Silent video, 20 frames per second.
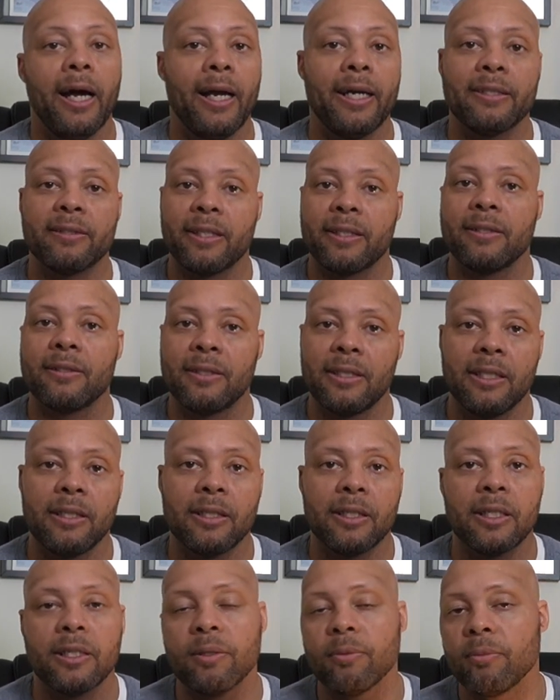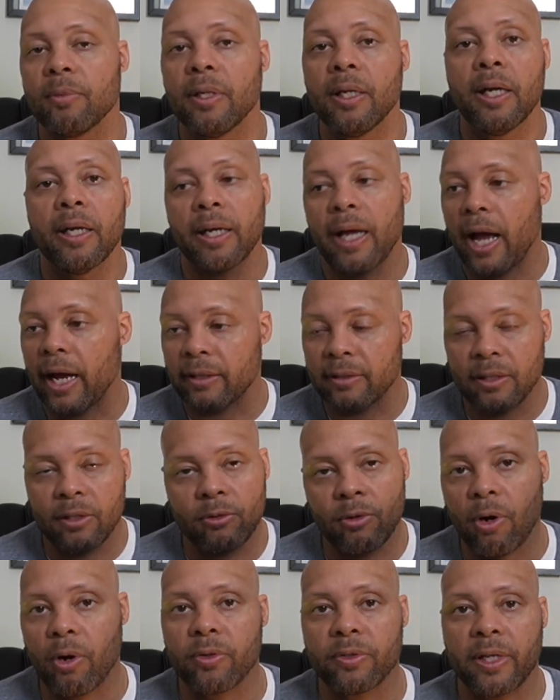I just like seeing him actually
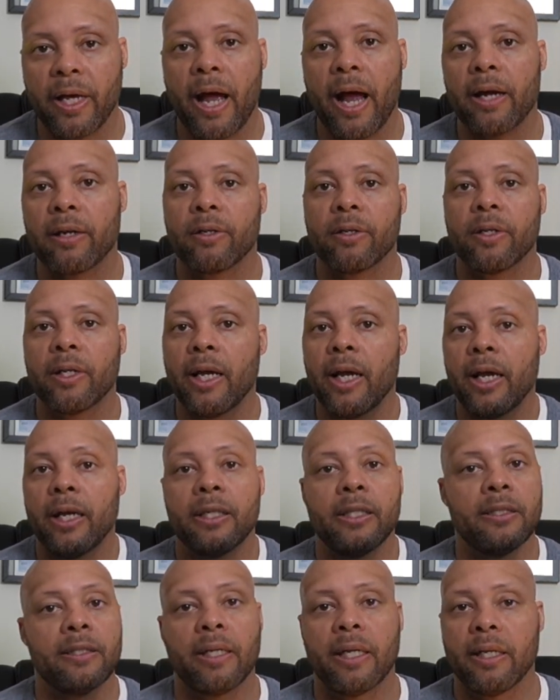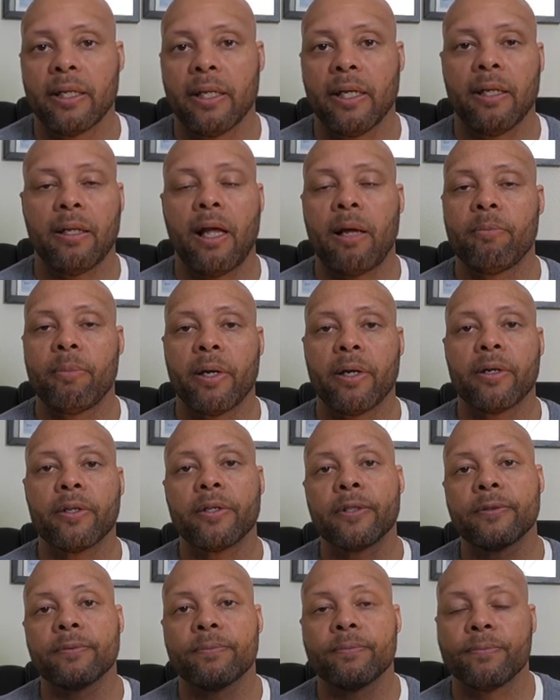grow as an actor, and he's getting a lot
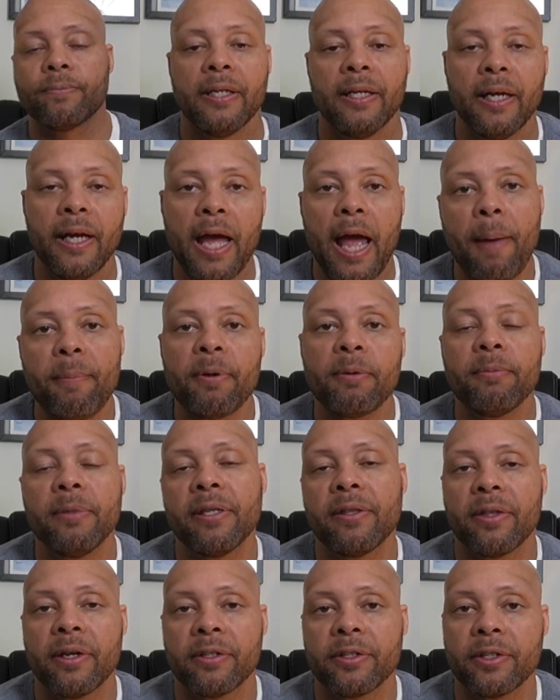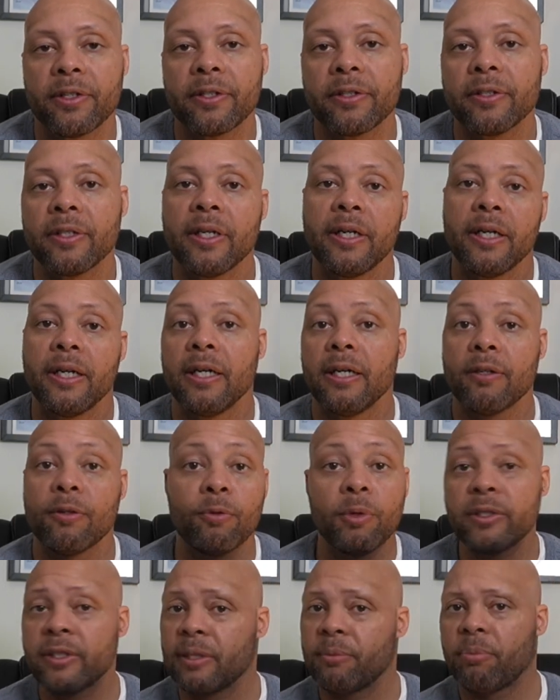better. Amber Midther,
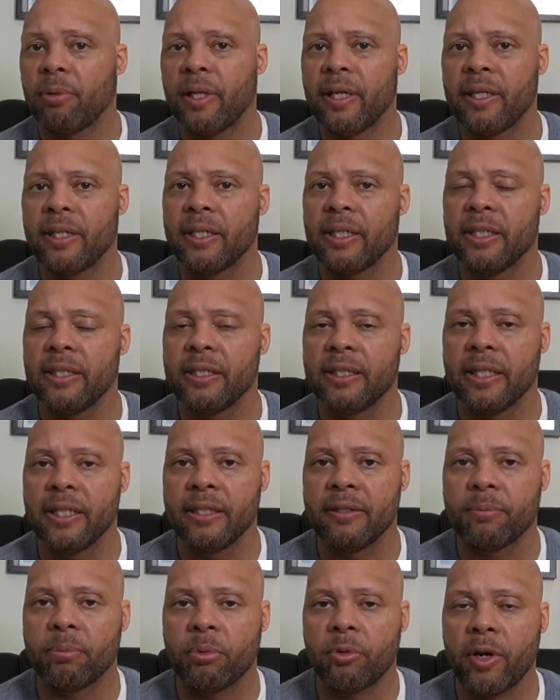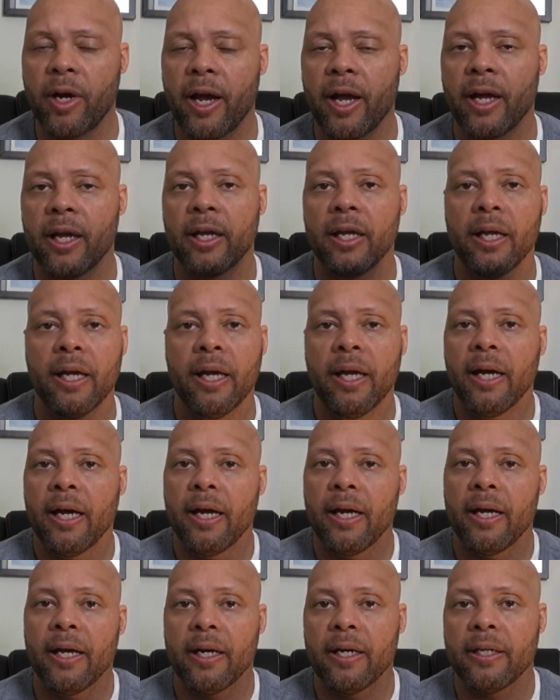where does he play in Prey?
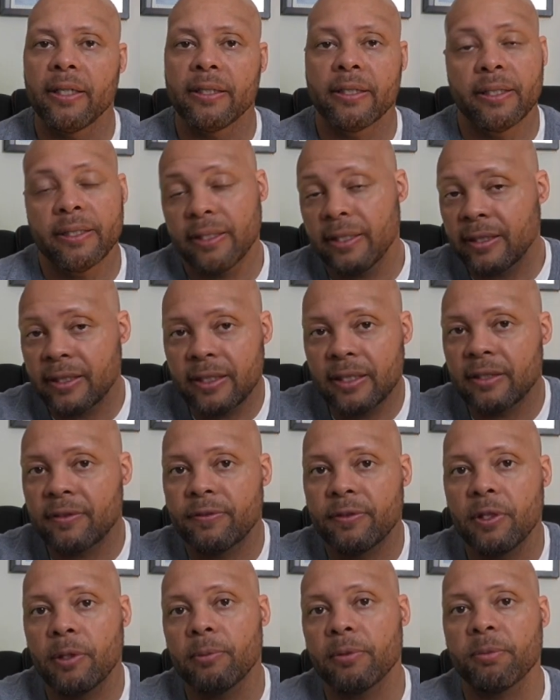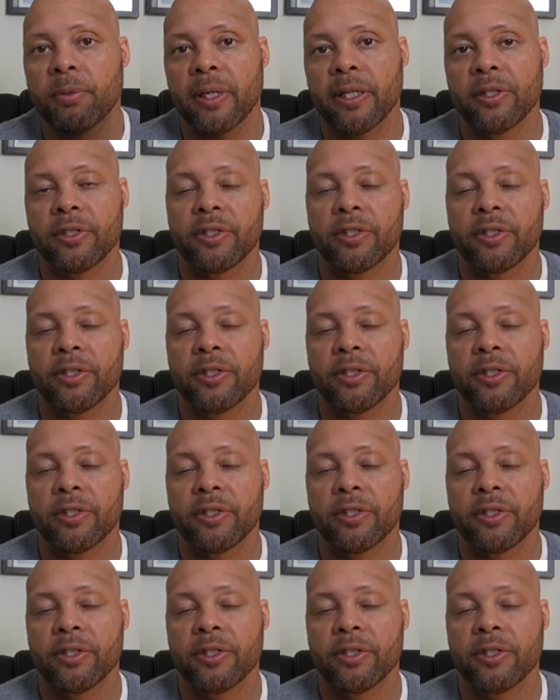She's in this film, is playing